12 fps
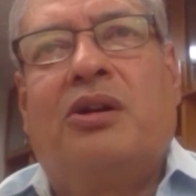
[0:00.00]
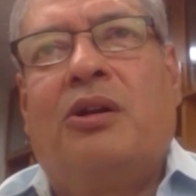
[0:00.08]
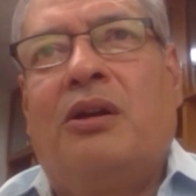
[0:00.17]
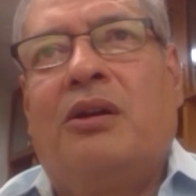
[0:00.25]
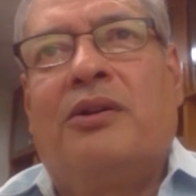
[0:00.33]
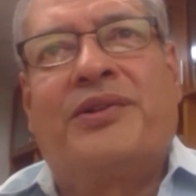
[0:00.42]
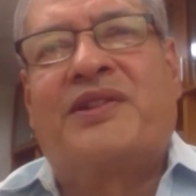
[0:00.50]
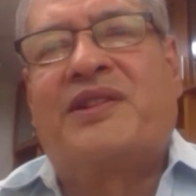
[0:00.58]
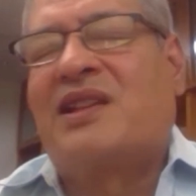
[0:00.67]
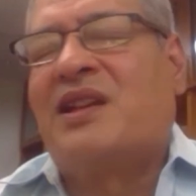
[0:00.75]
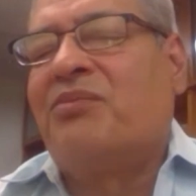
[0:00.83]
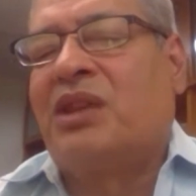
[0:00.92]
oil or
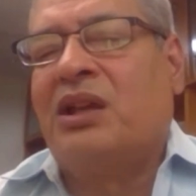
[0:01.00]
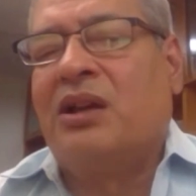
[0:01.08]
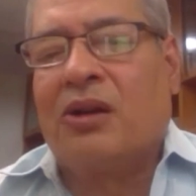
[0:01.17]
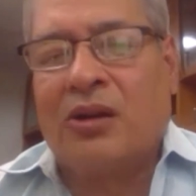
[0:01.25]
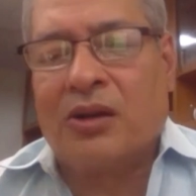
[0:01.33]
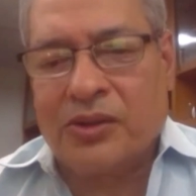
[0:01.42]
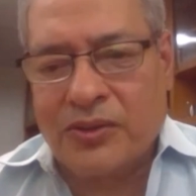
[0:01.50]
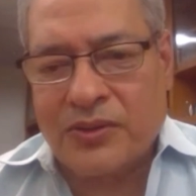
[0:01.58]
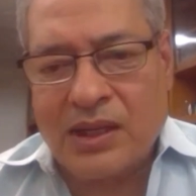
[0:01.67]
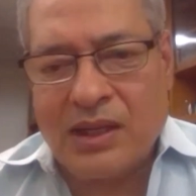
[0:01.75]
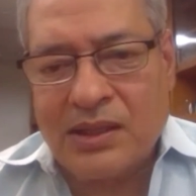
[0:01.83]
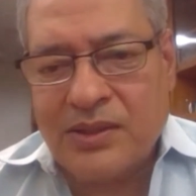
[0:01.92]
something along
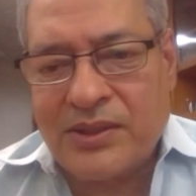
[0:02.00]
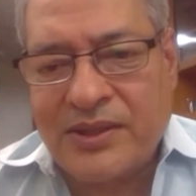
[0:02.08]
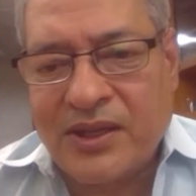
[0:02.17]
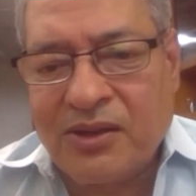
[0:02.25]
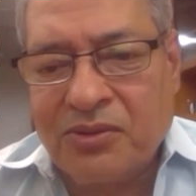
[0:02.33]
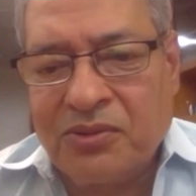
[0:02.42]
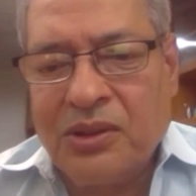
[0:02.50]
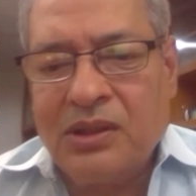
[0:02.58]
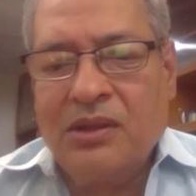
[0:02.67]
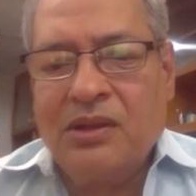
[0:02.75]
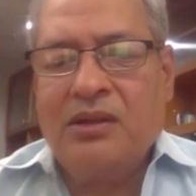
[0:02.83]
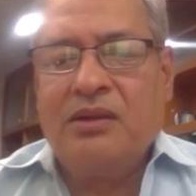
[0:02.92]
those lines. So,
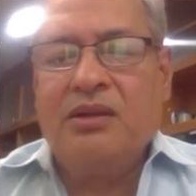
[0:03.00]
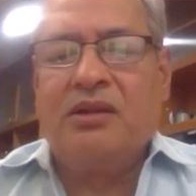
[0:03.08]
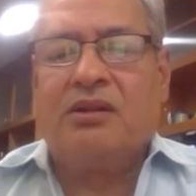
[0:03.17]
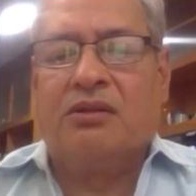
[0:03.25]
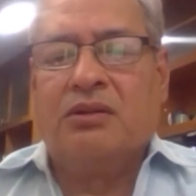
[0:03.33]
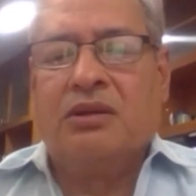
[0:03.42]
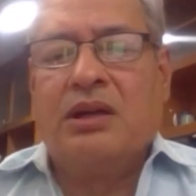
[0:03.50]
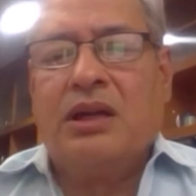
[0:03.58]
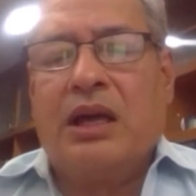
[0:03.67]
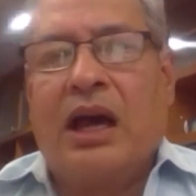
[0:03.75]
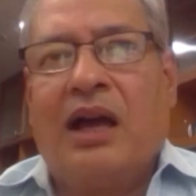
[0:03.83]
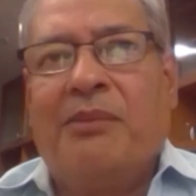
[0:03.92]

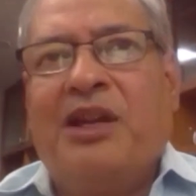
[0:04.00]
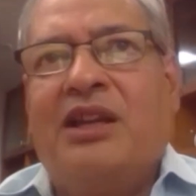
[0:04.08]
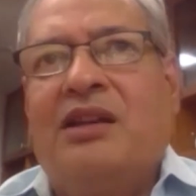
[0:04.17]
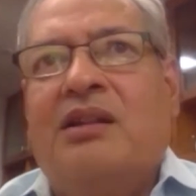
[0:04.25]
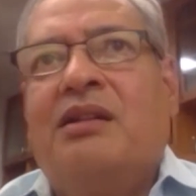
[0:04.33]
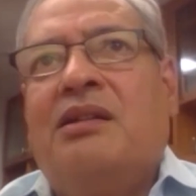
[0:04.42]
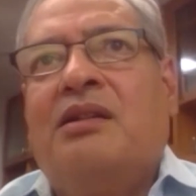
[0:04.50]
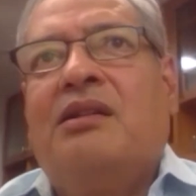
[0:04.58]
I mean,